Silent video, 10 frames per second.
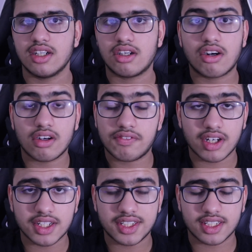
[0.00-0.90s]
Or if
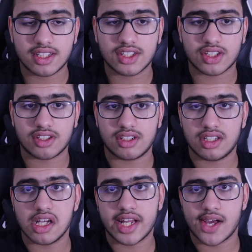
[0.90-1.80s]
you're listening to this on,
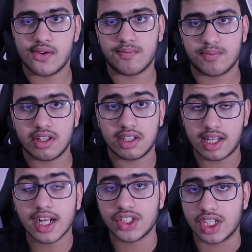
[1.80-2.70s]
the
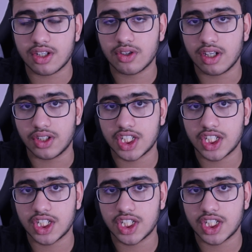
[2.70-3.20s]
AKJK audio